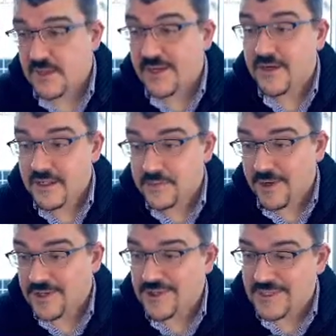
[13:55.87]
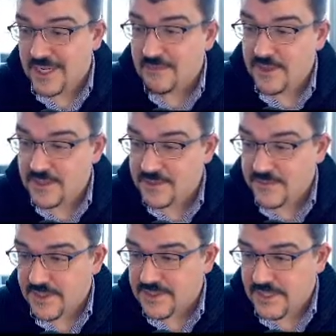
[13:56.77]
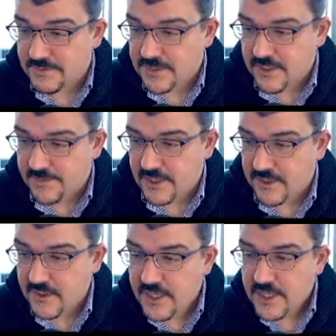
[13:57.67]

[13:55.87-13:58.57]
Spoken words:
And an expression statement is what I typed up here.